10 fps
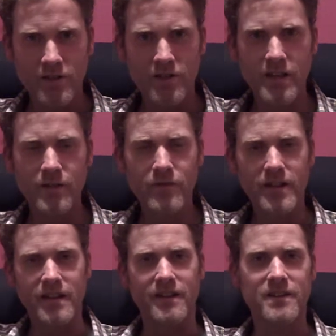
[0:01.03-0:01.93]
Good
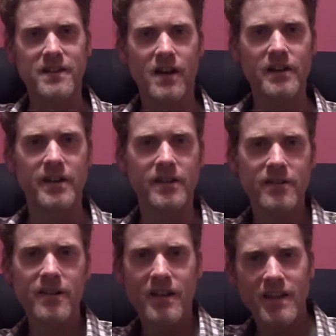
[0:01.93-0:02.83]
evening, Todd
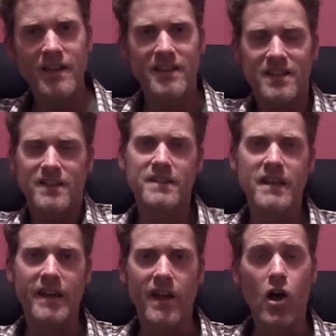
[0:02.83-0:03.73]
here. Just
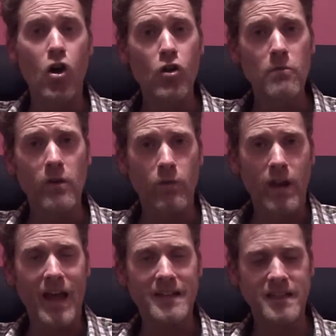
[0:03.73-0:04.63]
sitting at home,
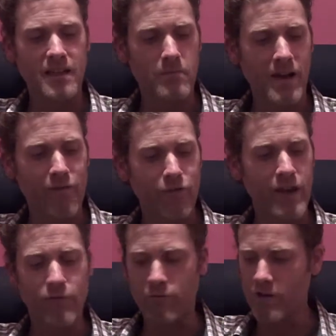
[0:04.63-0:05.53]
relaxing in my
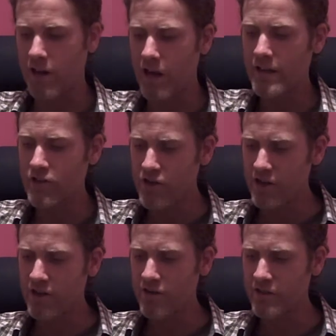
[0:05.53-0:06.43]
favorite reclining chair.